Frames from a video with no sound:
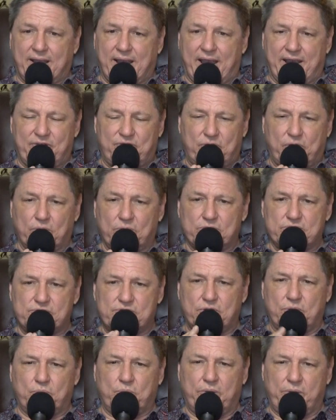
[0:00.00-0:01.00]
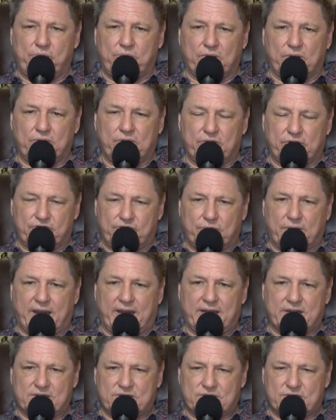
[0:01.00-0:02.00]
I told you we were going to
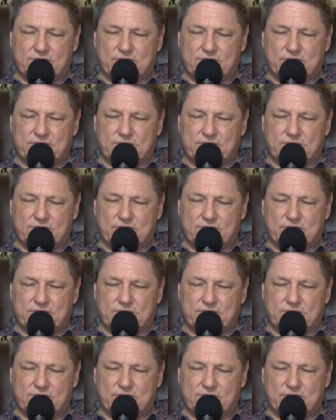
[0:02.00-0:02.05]
try to